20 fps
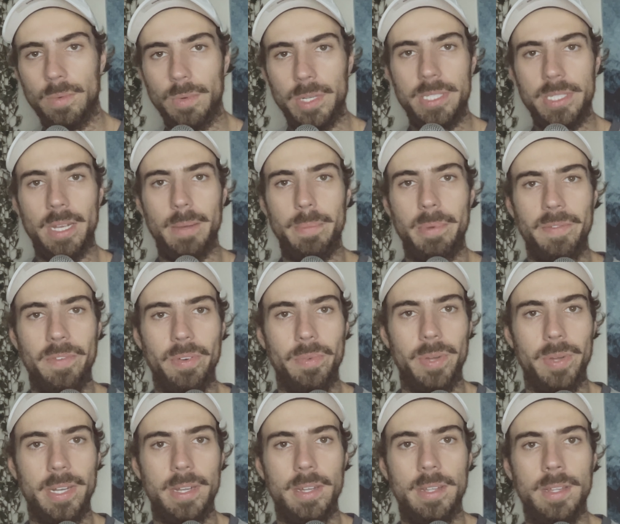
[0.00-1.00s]
What's up,
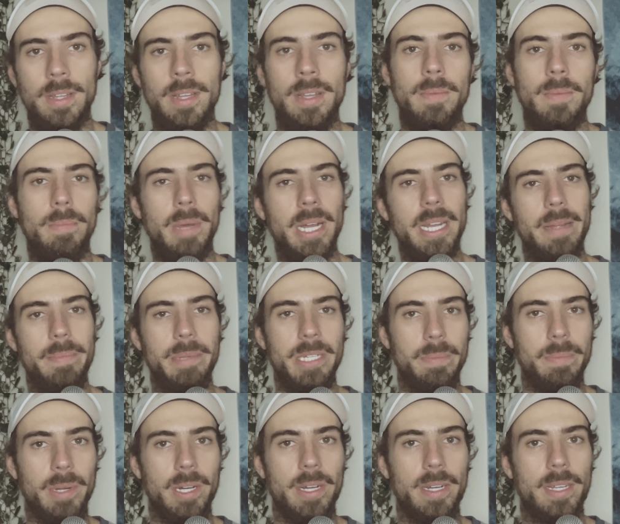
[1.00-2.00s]
everyone? My name is
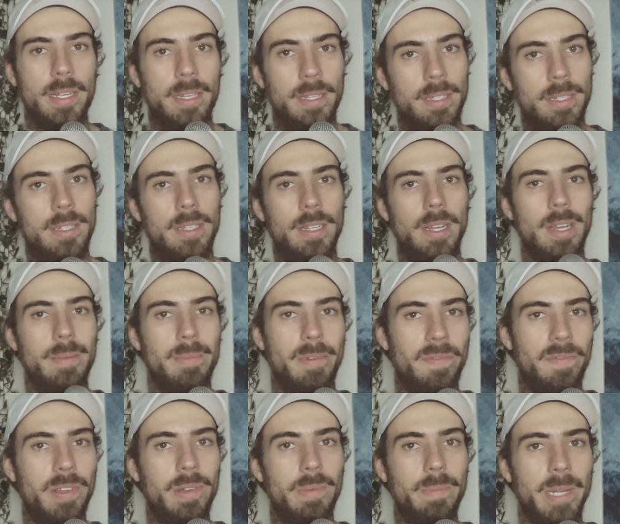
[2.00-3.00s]
Mark. I'm a
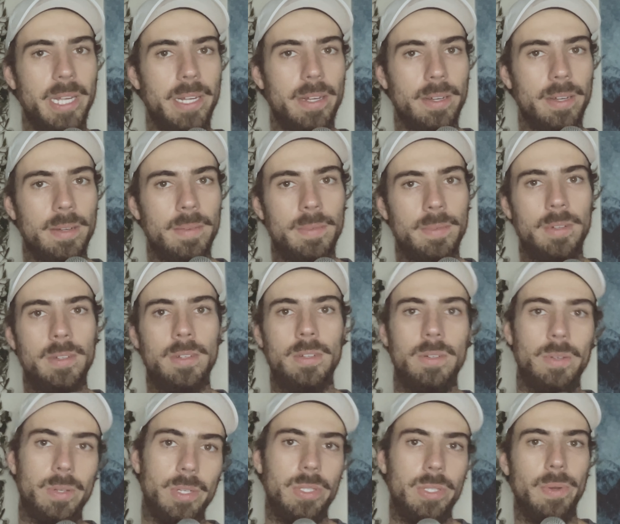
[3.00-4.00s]
filmmaker,
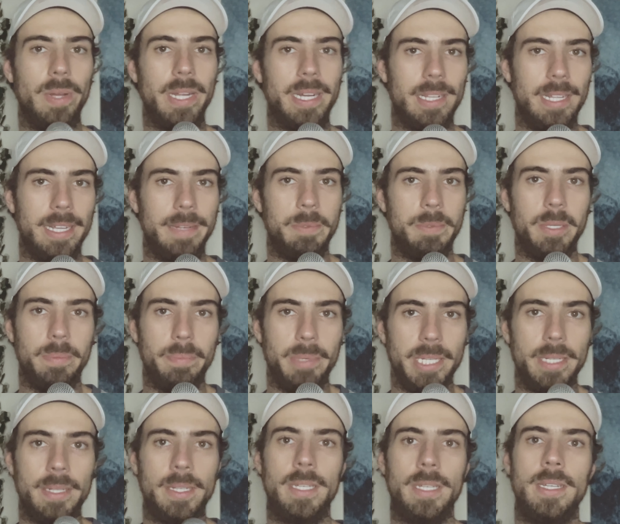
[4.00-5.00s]
or so I claim to
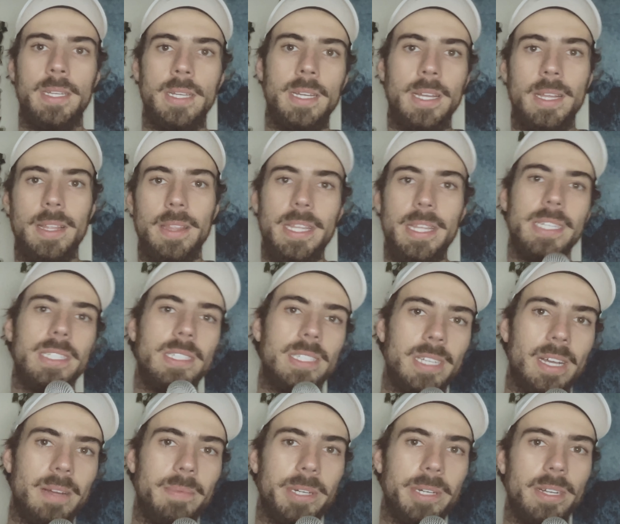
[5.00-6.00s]
be. This
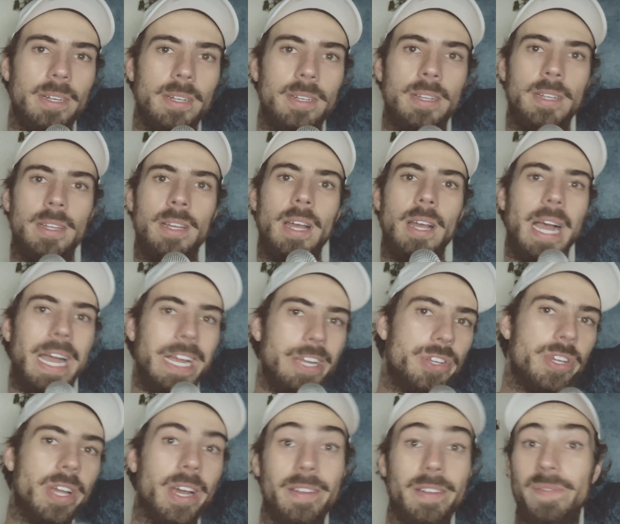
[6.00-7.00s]
summer, I
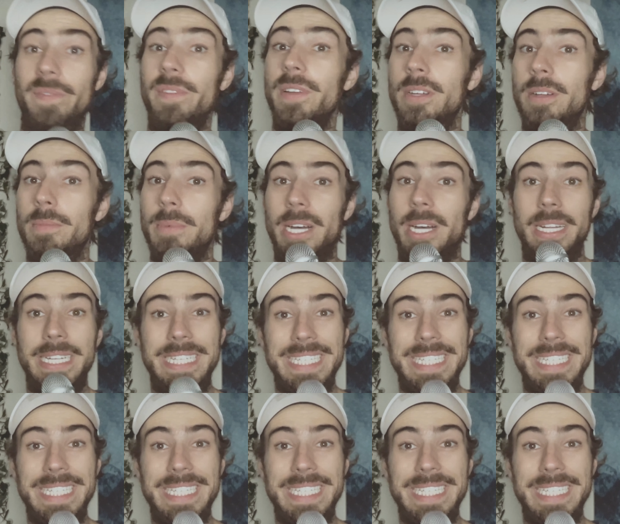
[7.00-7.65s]
shot a film on